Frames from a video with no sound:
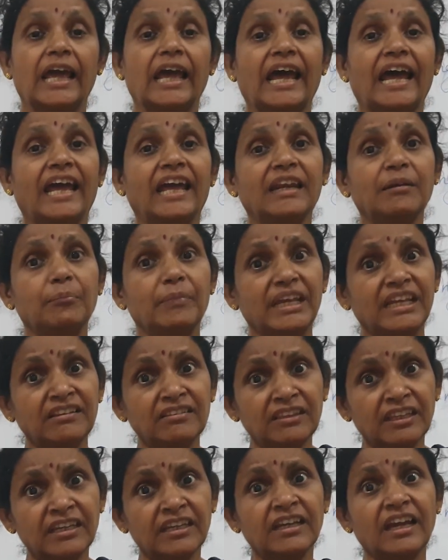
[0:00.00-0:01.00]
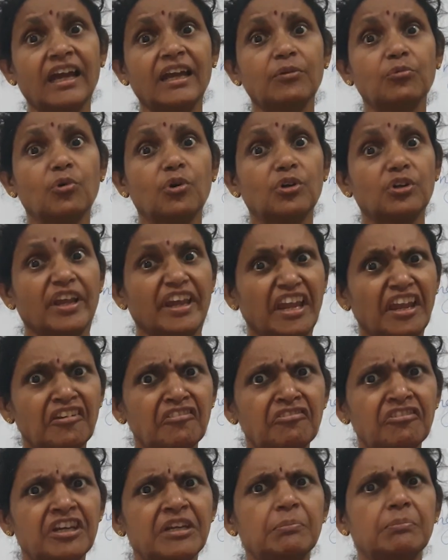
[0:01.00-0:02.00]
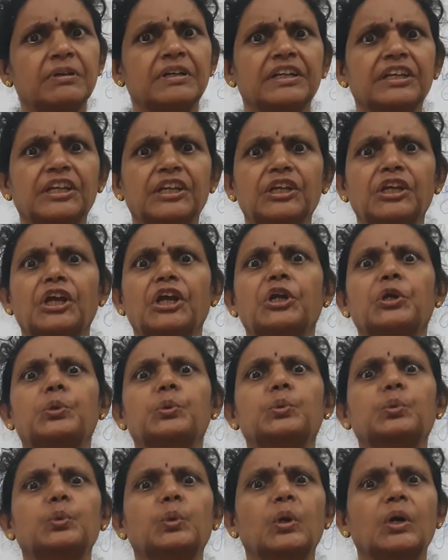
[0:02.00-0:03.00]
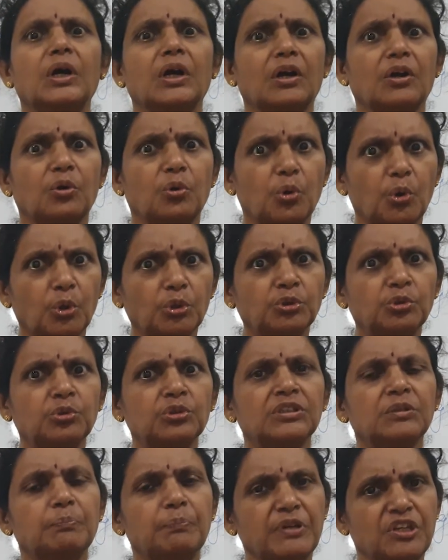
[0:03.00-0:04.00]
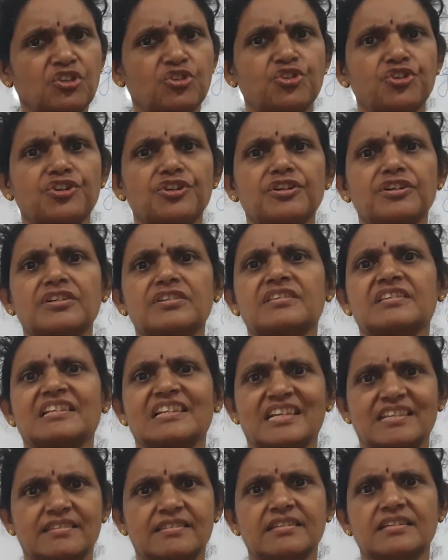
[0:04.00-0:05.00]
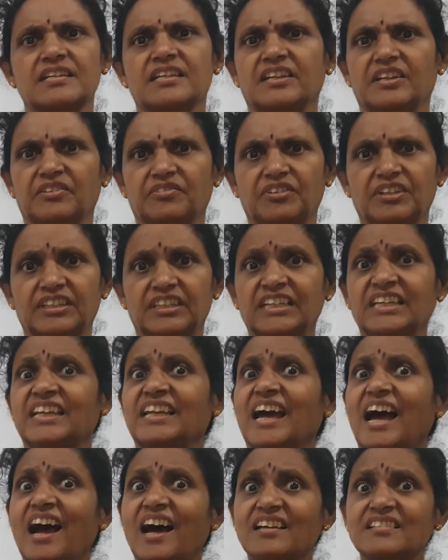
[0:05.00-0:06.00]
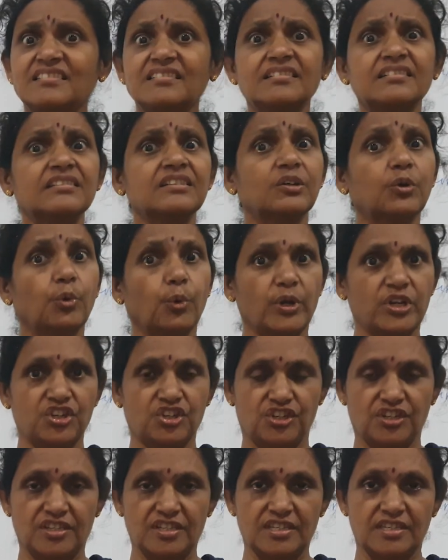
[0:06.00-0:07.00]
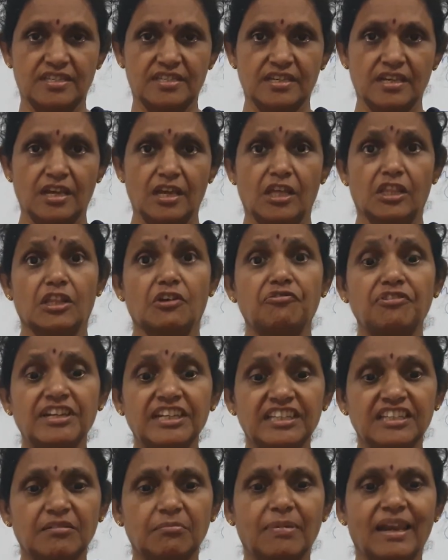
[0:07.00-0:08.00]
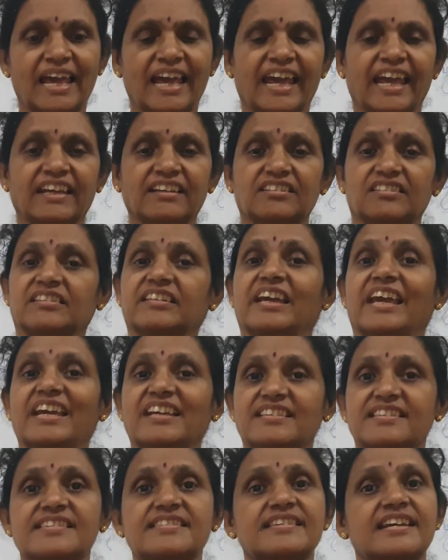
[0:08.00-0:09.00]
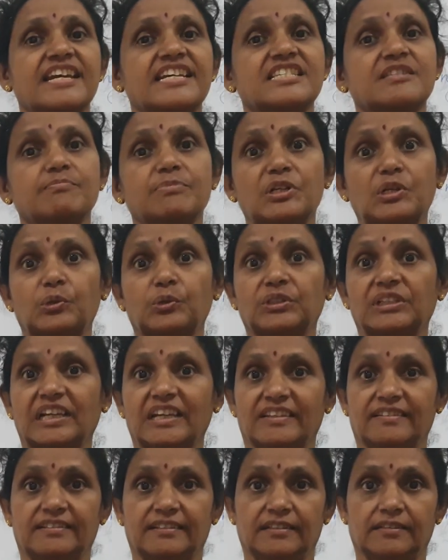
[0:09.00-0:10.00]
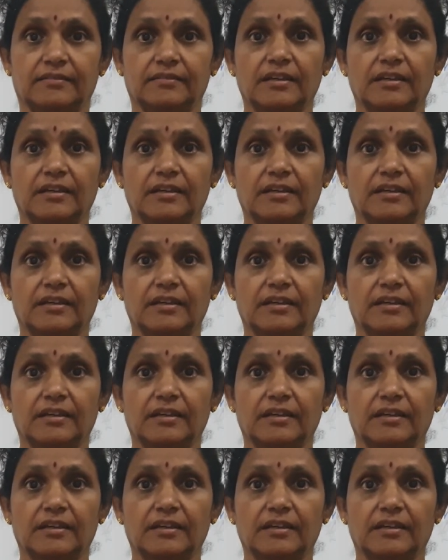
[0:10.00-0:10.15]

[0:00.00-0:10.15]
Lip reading: And main thing, I want everybody to go through the pictures, lesson and everything and answer the questions, the fill in the blanks, the exercise below the lesson.